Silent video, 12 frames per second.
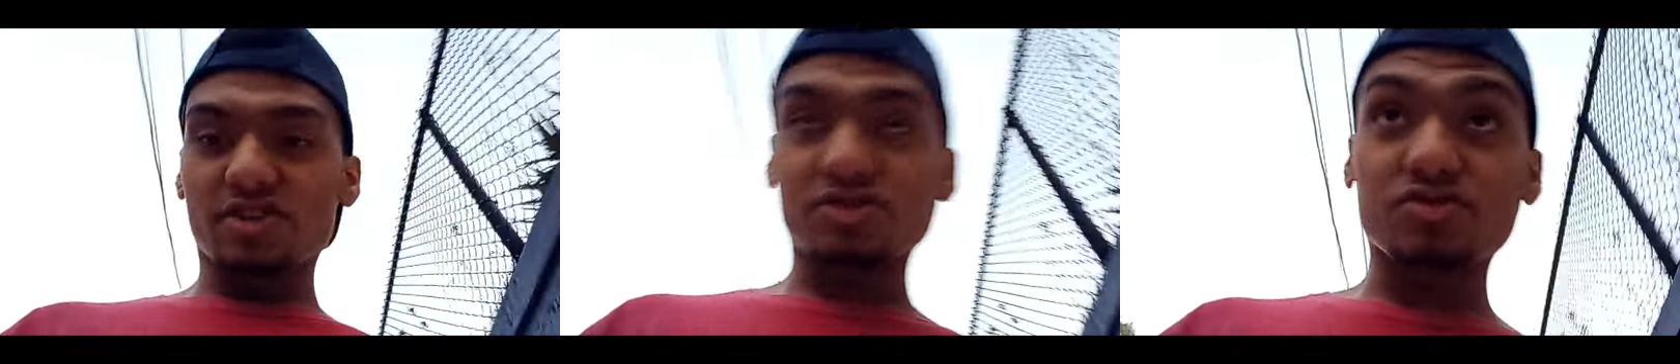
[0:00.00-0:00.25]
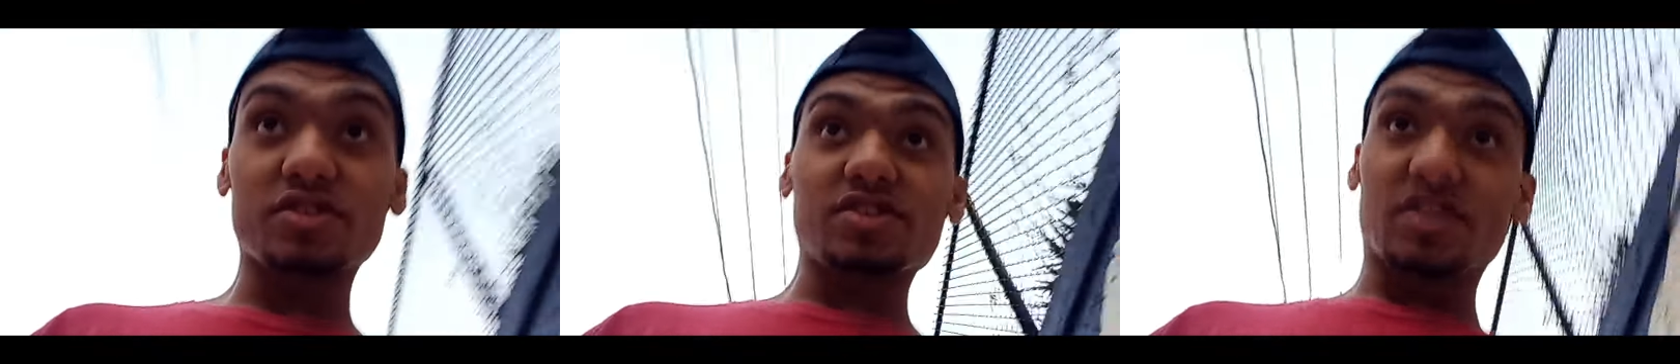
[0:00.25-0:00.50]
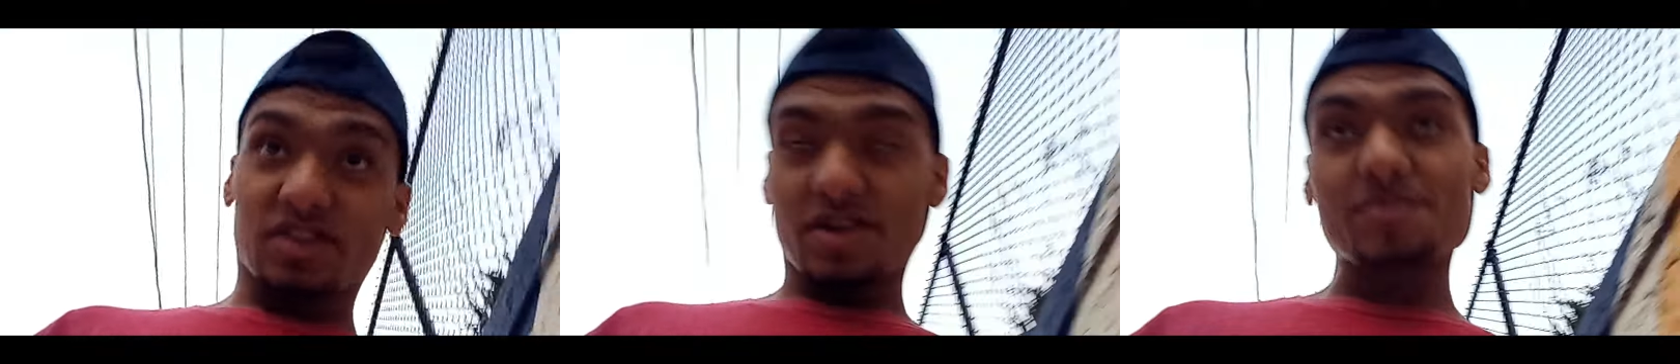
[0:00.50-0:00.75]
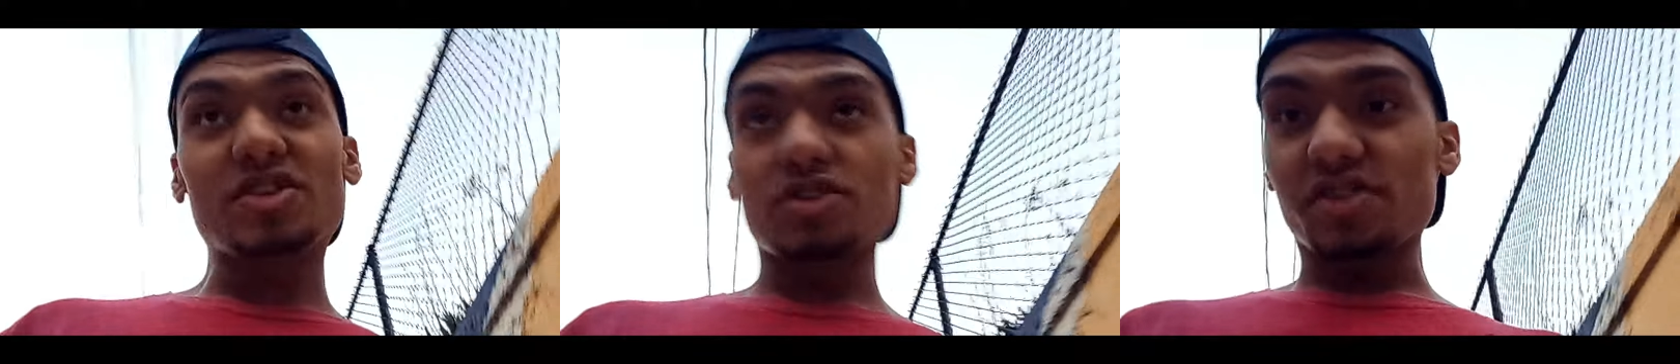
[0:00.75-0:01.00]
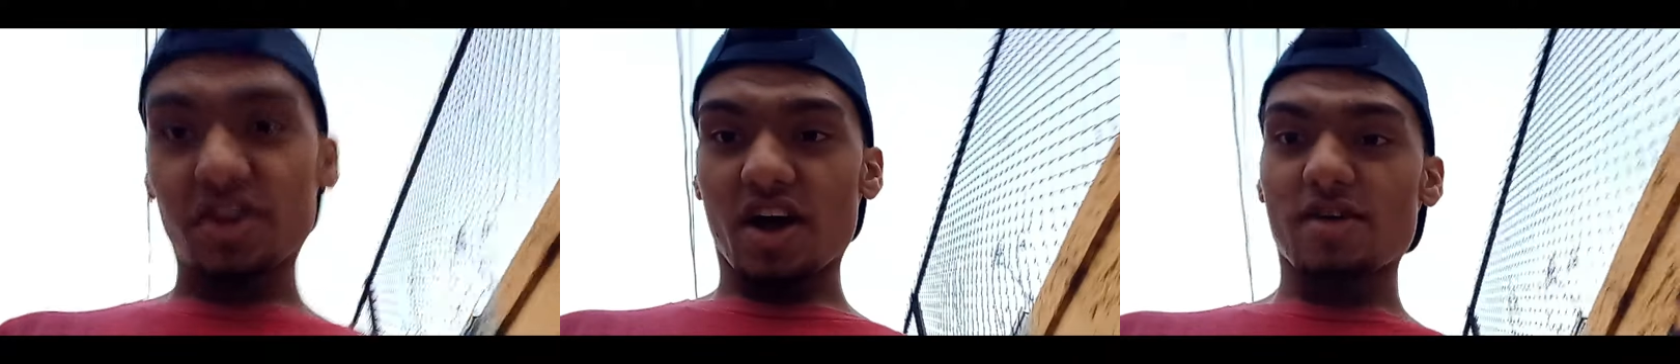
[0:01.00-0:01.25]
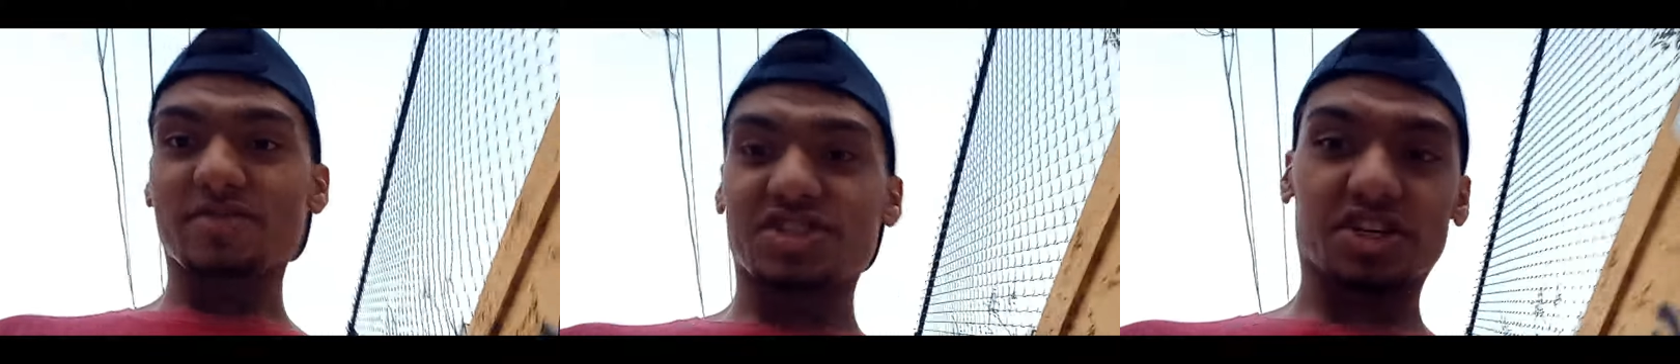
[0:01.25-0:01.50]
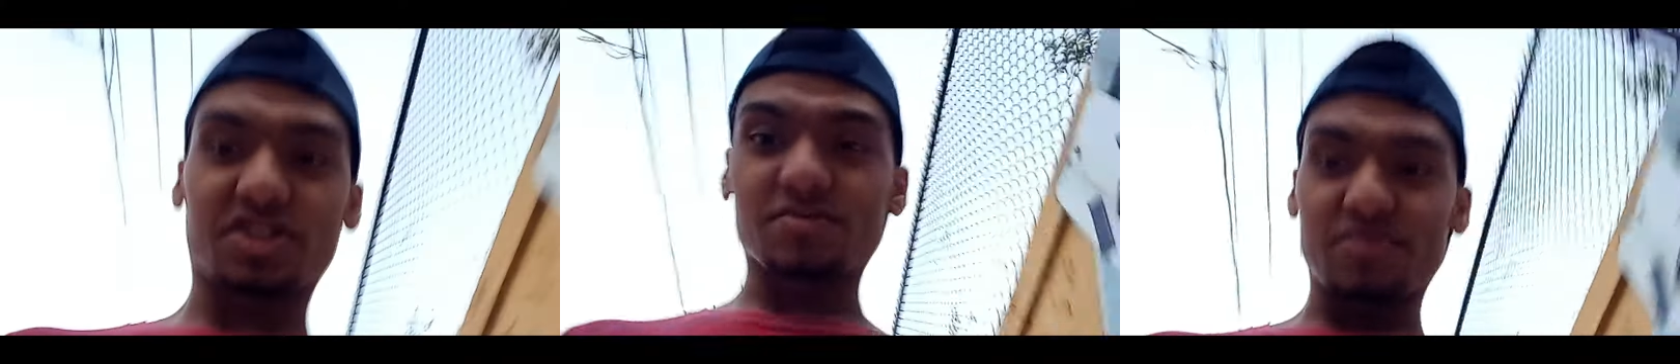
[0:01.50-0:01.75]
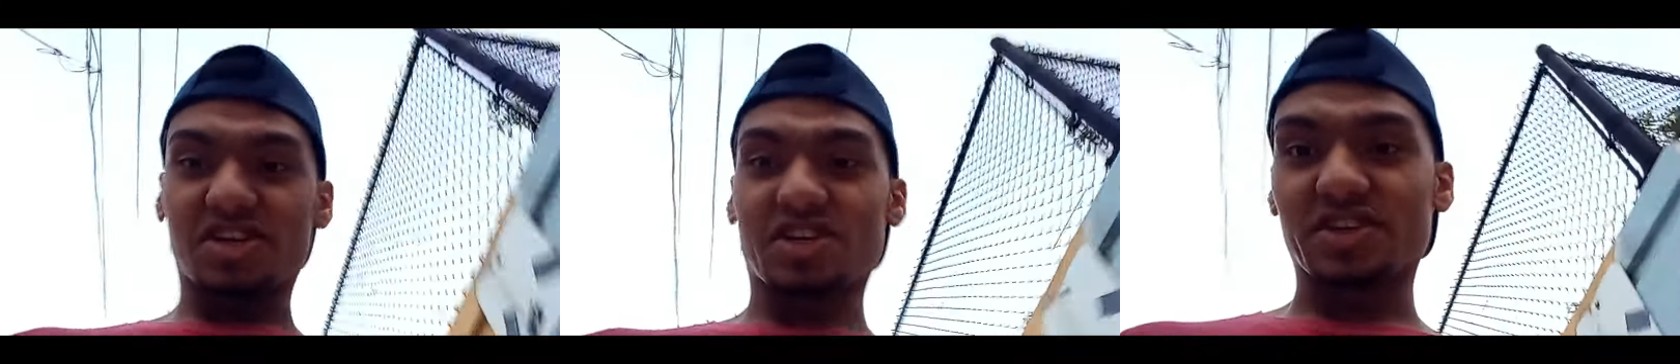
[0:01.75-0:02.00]
Android, let me know in the comment
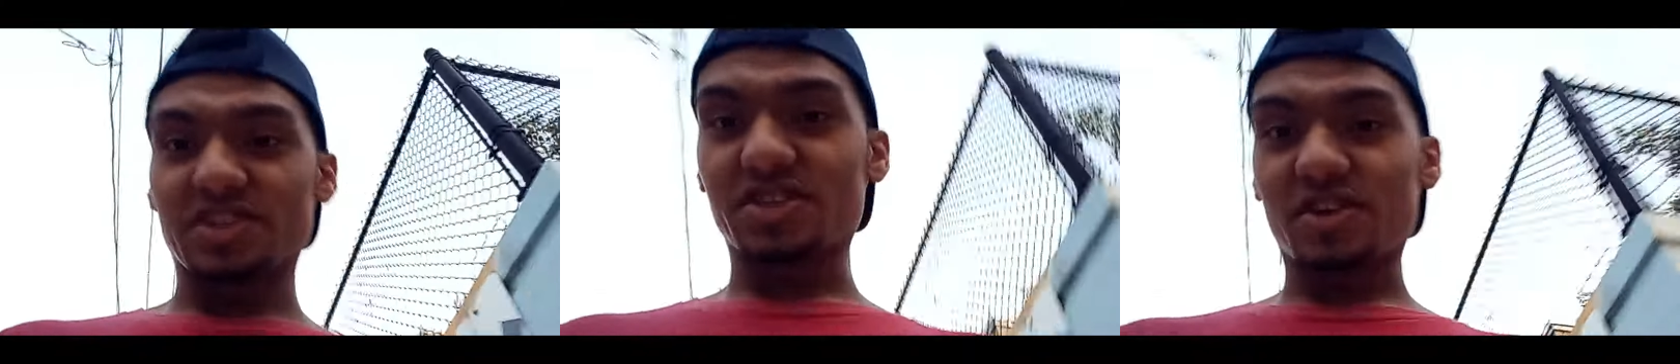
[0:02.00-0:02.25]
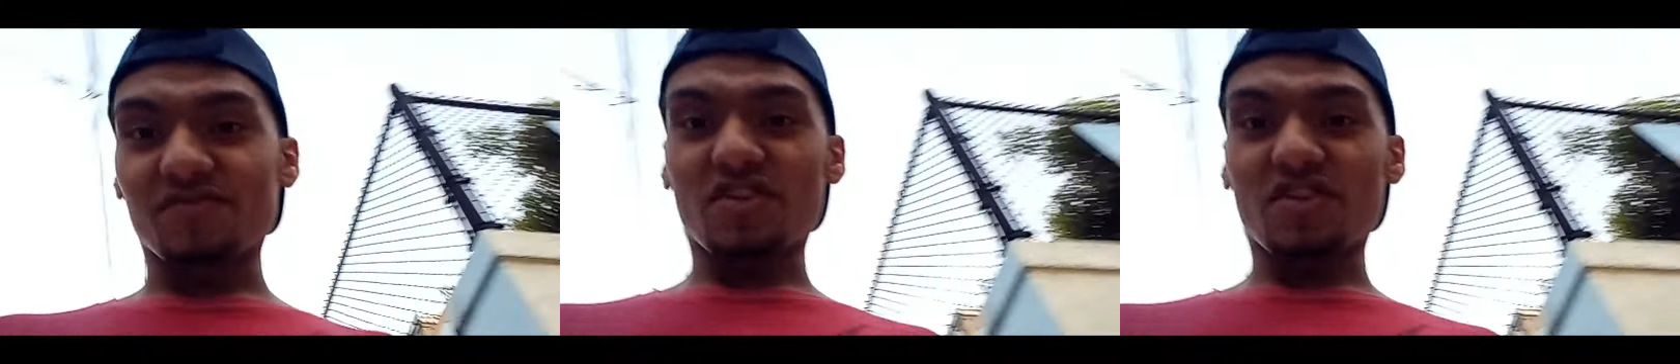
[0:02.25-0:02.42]
section because